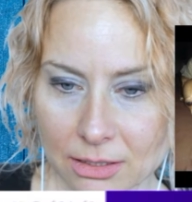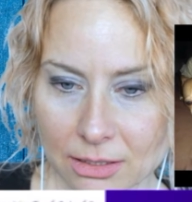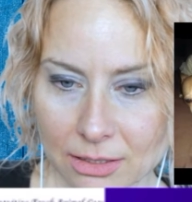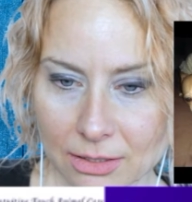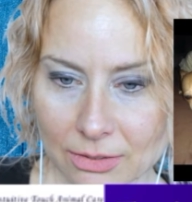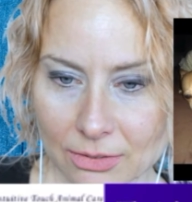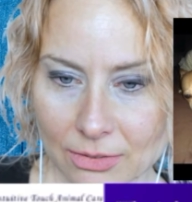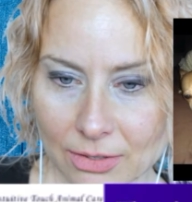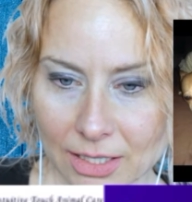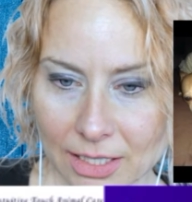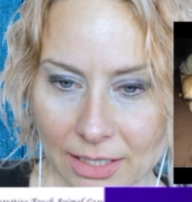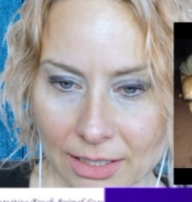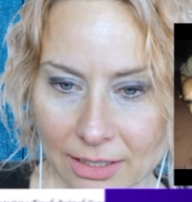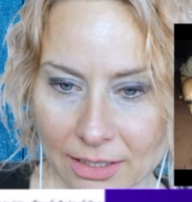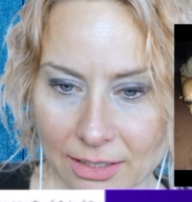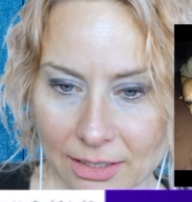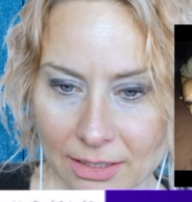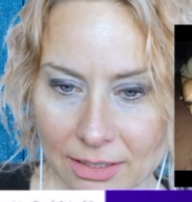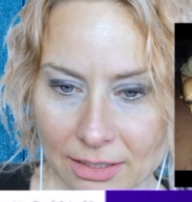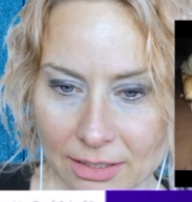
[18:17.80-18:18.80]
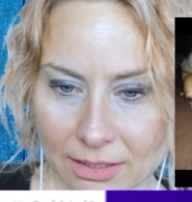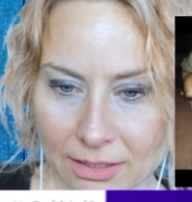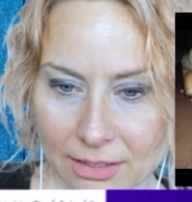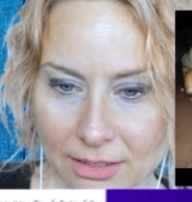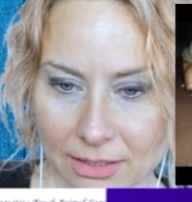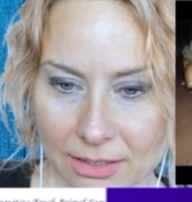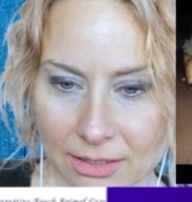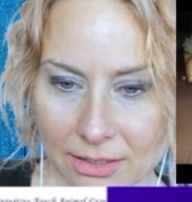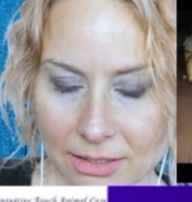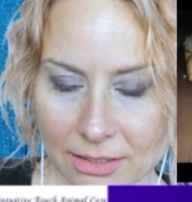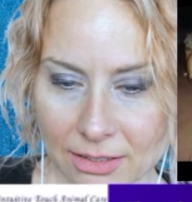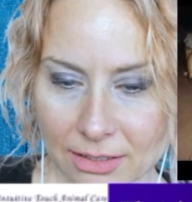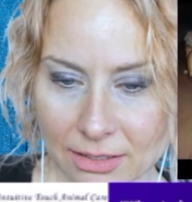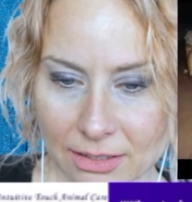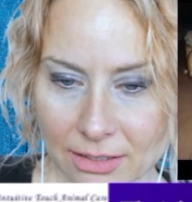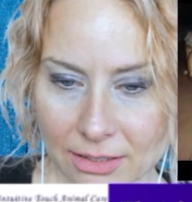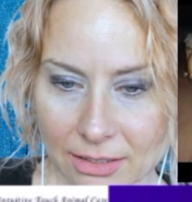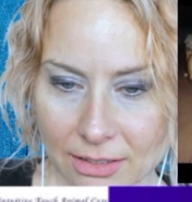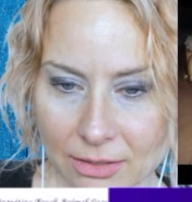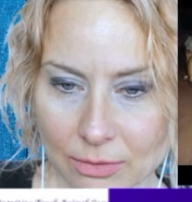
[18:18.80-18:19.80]
Okay.
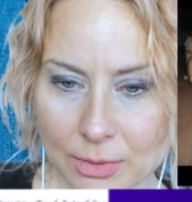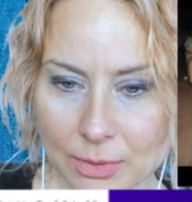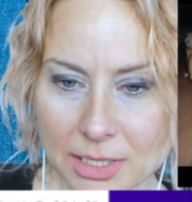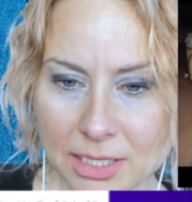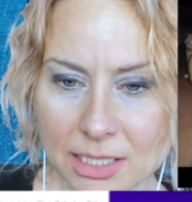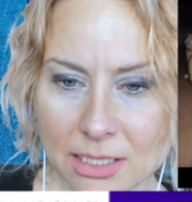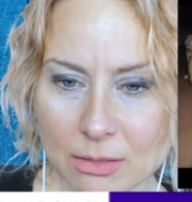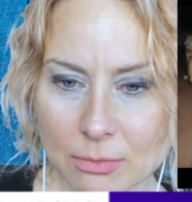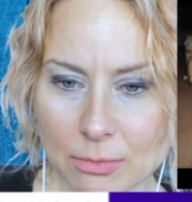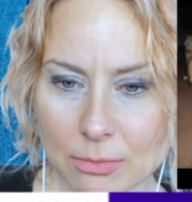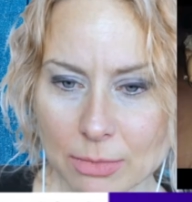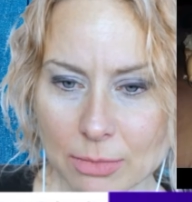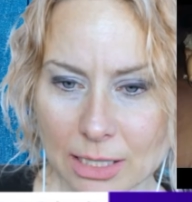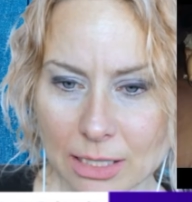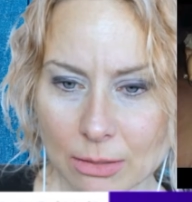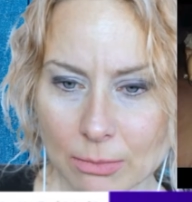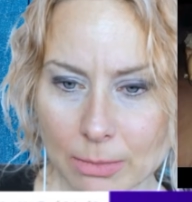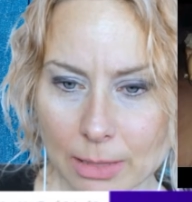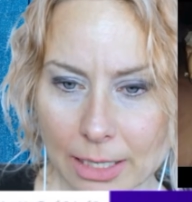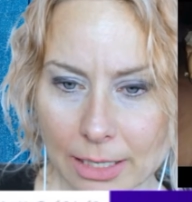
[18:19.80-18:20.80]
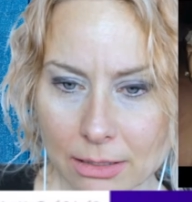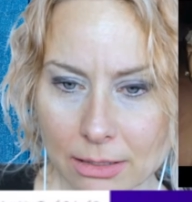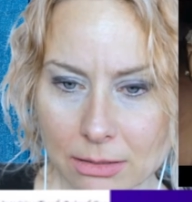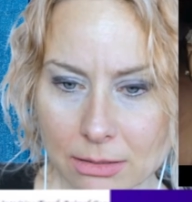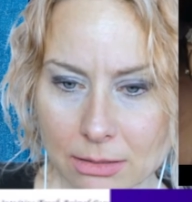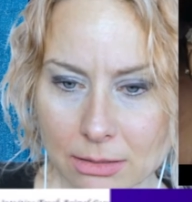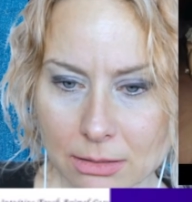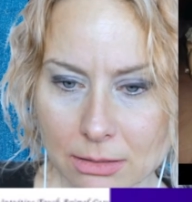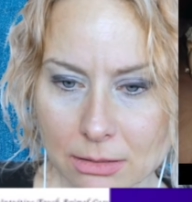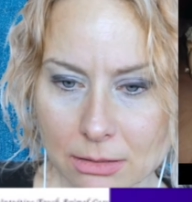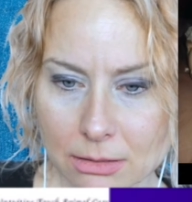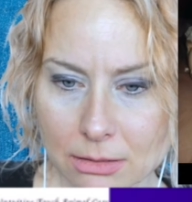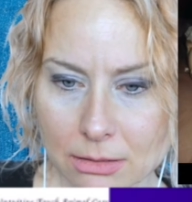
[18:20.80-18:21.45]
When did Belle pass?